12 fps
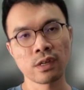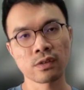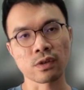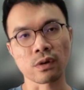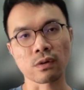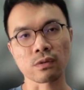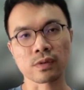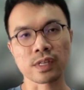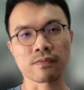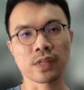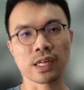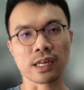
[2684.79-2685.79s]
So
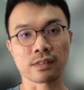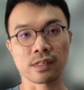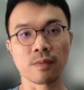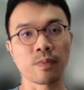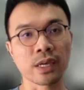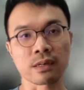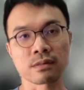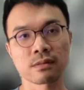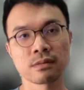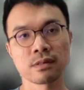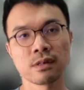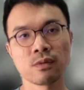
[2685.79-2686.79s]
something like tipping,
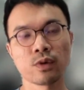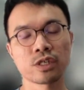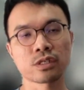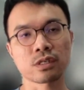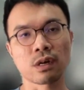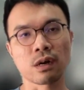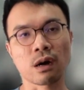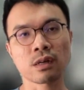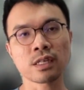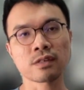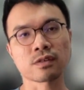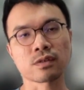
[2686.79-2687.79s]
which
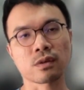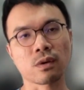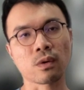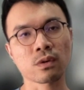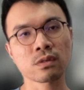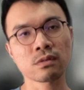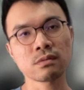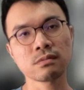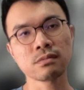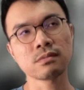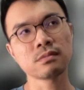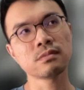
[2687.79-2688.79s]
on its
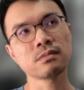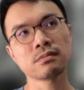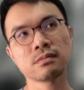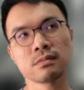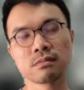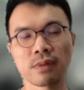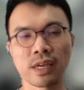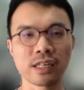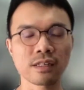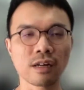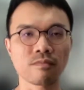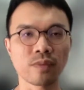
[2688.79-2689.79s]
own may
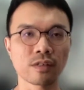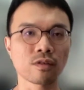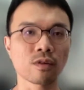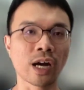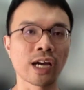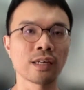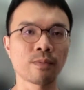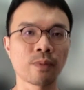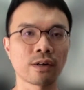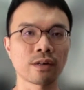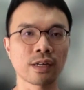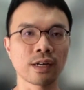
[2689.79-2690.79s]
not be so highly
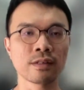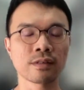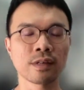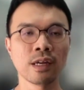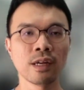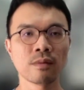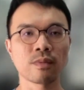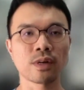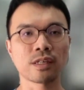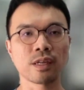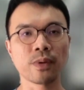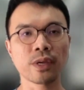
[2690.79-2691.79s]
prioritized,
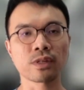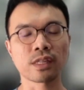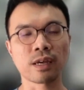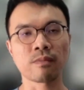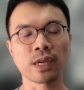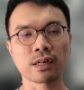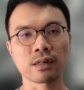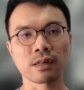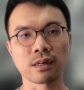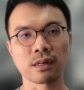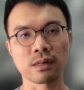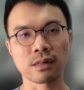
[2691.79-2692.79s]
but tipping would then make
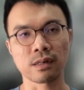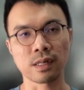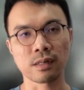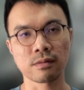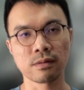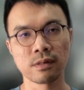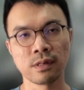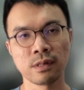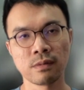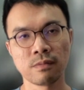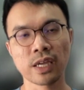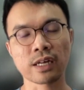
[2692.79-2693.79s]

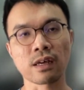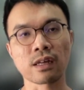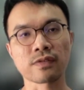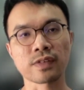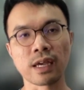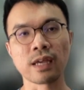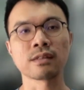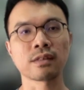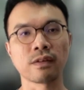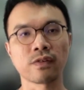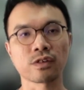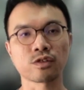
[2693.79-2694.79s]
a lot of sense
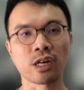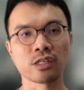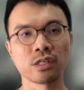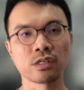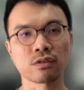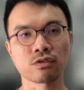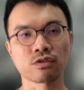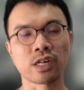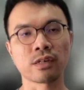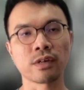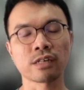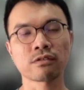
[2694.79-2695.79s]
if your strategy is to try
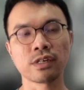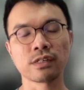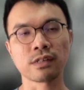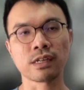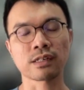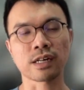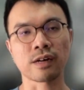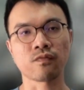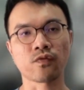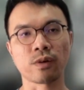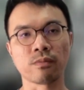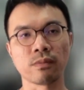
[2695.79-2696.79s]
to increase income
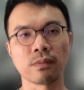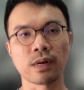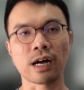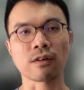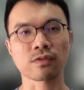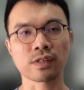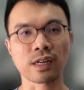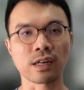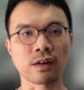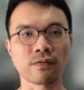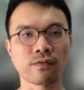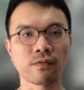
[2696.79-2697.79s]
from outside
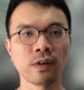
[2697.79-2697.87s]
of